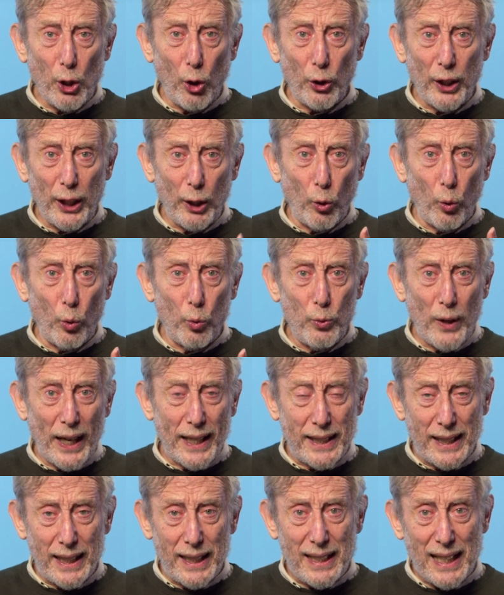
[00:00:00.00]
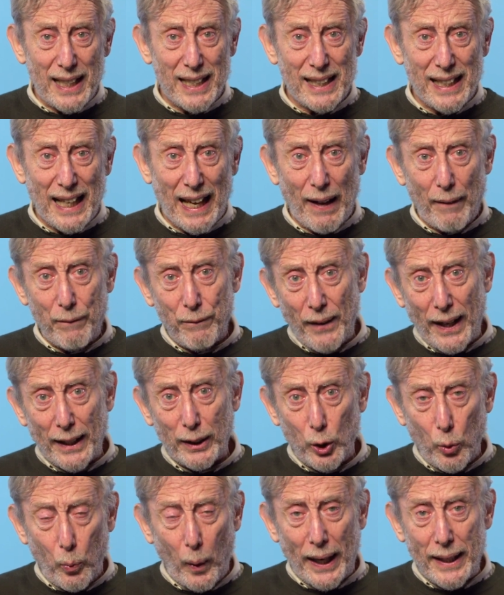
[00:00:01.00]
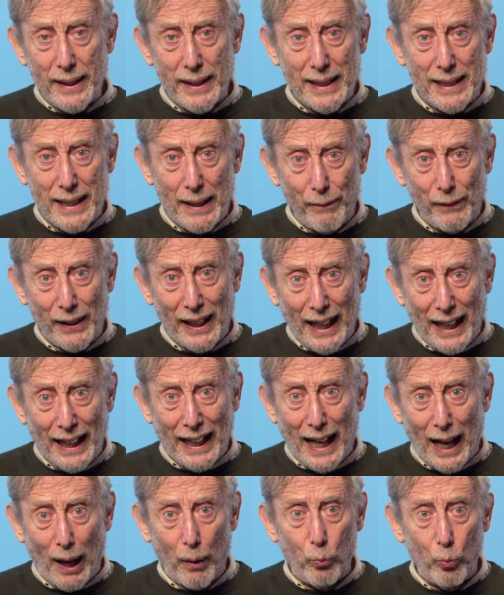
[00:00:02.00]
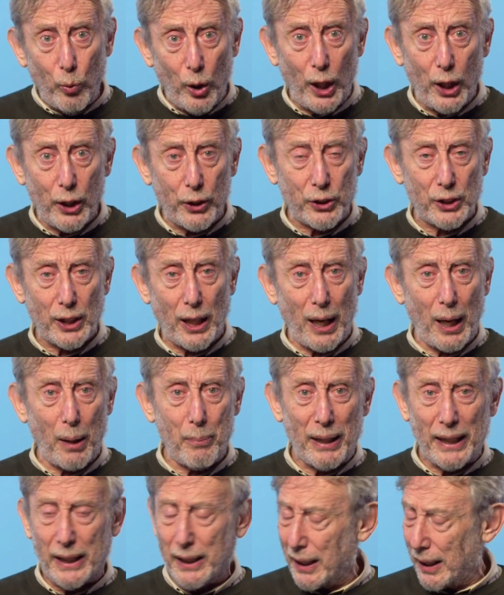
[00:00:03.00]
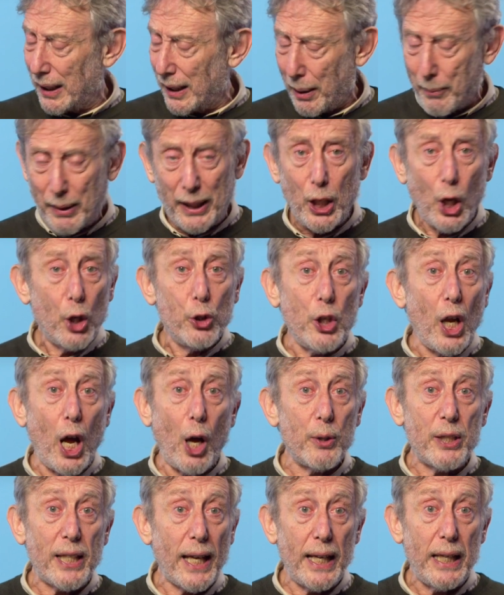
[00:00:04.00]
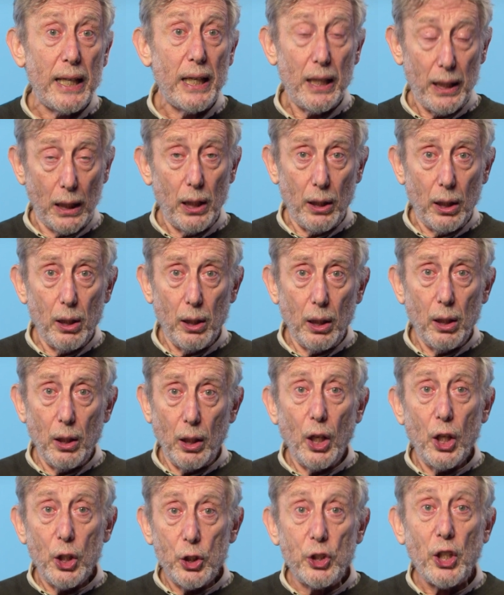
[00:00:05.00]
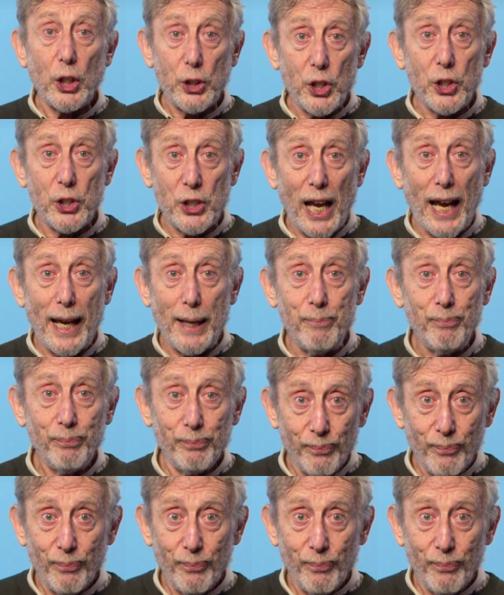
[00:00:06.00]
on it already, doesn't that affect the way the divvying up works? I mean, no, he said. It's just the same.